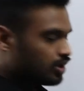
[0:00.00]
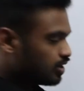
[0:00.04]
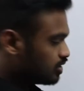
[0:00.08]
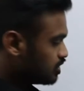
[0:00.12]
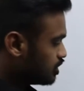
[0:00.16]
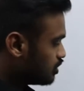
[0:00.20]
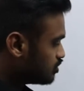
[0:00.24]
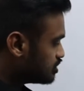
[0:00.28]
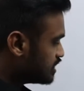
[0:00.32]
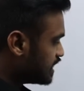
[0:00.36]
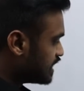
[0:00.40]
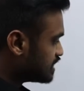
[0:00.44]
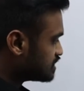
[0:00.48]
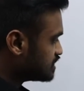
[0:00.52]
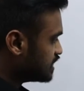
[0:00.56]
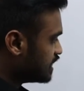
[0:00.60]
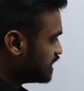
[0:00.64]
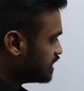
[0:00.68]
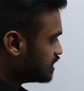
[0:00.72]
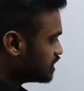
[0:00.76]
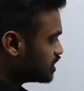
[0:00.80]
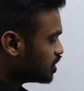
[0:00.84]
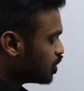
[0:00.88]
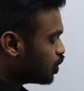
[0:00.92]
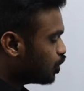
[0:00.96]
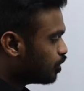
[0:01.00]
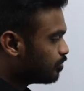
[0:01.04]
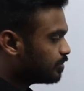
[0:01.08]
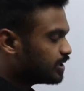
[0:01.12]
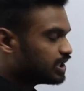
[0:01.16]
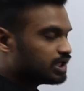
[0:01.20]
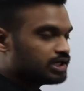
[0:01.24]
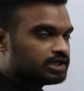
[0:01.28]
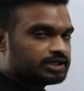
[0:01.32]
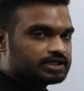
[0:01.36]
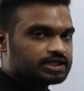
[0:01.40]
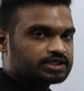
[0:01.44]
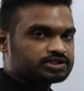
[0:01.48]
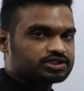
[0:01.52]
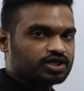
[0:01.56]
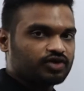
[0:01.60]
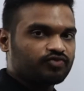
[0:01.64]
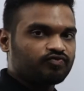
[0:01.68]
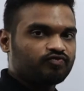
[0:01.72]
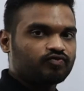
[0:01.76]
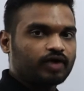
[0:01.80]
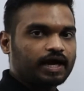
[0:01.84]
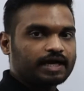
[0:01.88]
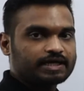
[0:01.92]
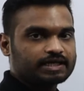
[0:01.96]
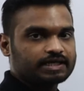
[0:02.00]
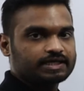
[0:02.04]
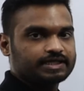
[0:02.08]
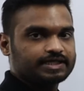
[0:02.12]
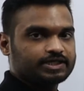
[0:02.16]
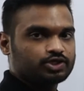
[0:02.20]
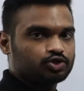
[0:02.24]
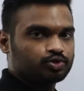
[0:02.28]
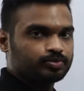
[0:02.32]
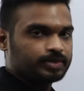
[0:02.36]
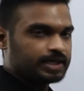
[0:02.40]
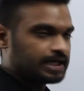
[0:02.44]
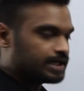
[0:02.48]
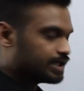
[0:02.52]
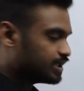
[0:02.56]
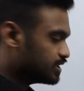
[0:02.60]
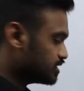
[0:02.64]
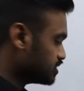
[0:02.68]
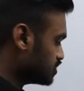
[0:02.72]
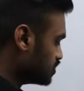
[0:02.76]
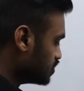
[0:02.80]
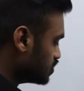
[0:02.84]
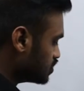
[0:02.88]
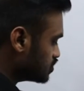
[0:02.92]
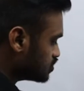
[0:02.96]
Now they are saying how many liters of water need to be added.